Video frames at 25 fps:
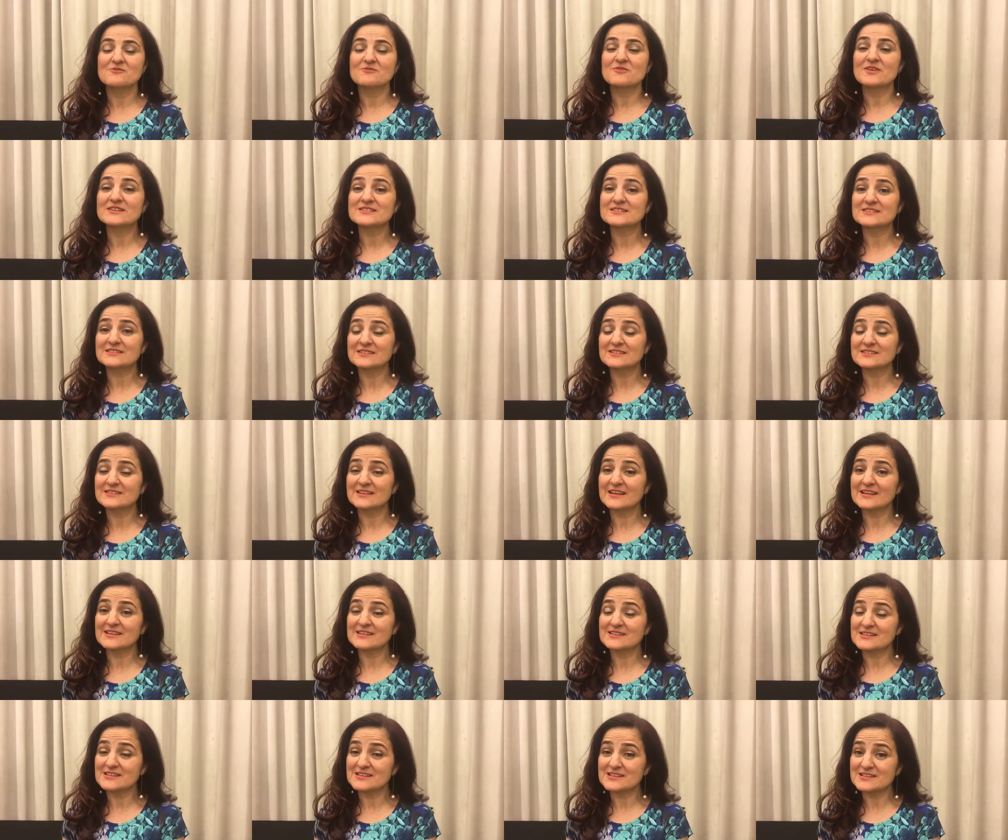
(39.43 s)

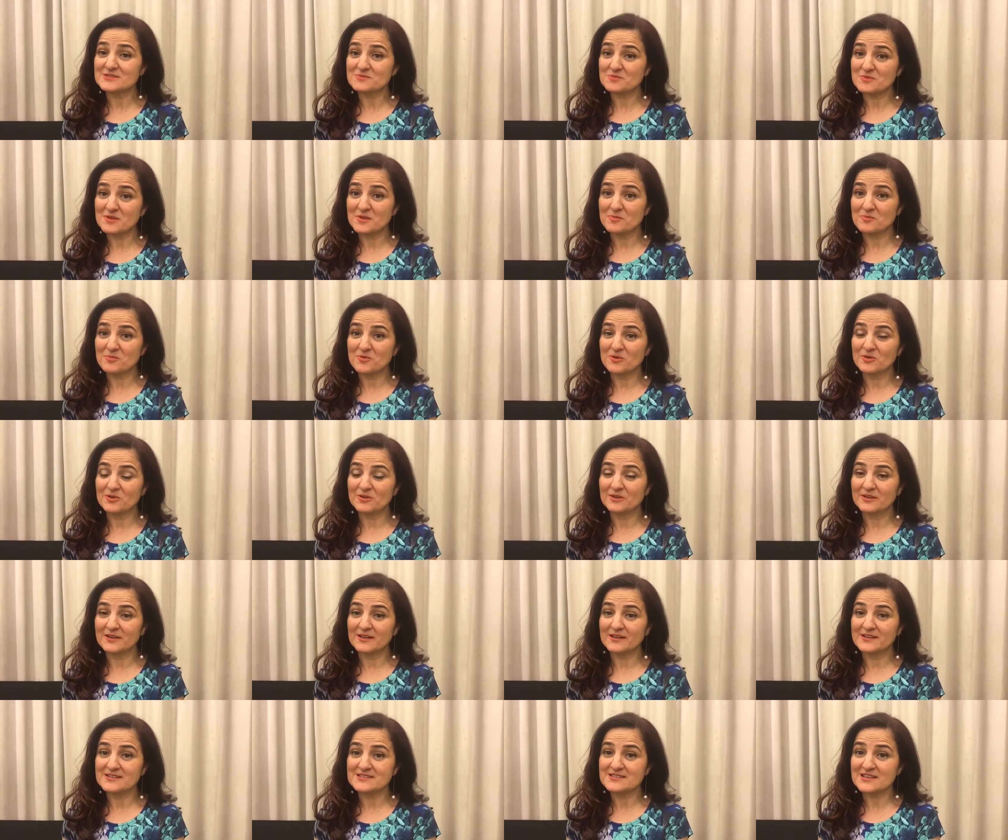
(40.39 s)
facilitates these people
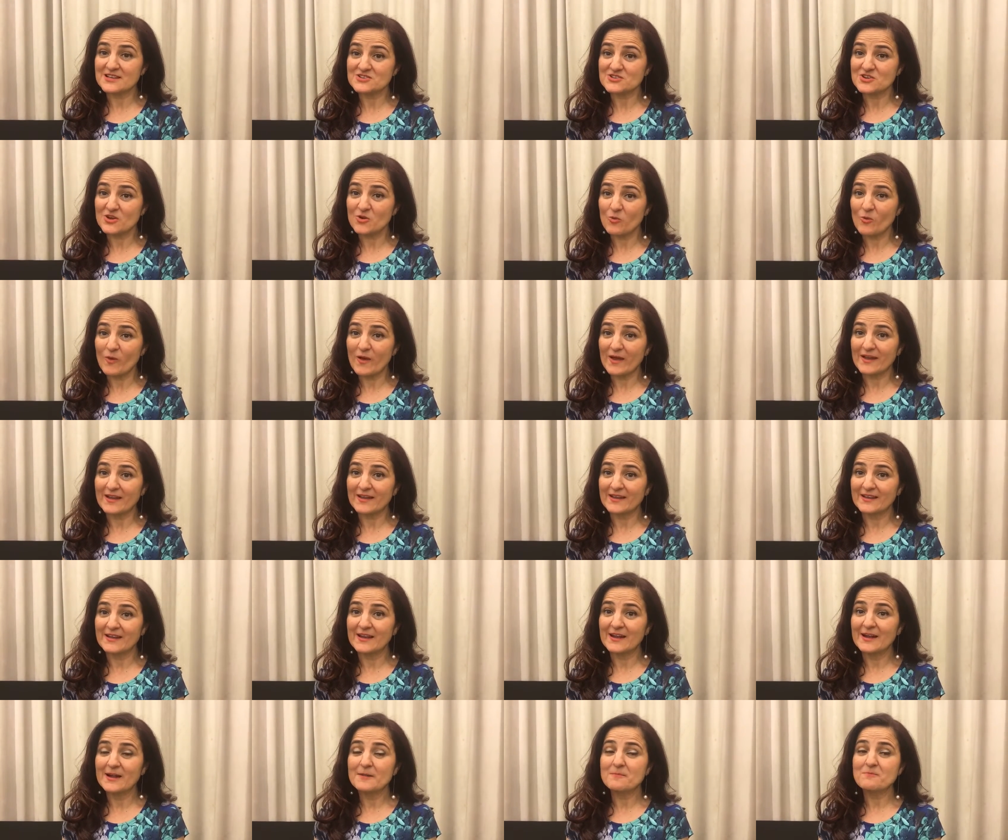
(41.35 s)
in such a way